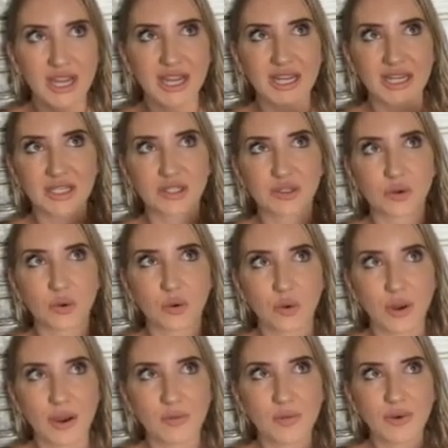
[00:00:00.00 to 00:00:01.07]
is
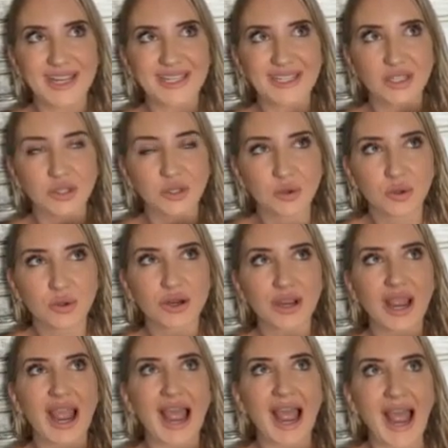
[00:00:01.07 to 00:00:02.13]
when we look
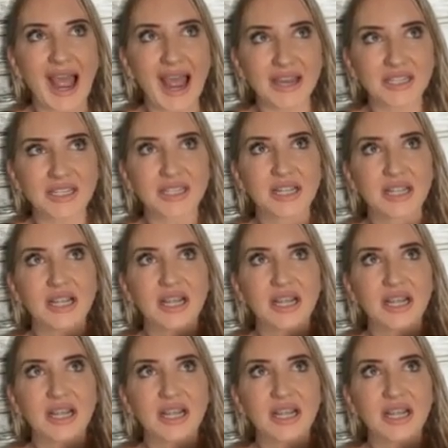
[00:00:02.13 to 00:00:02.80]
at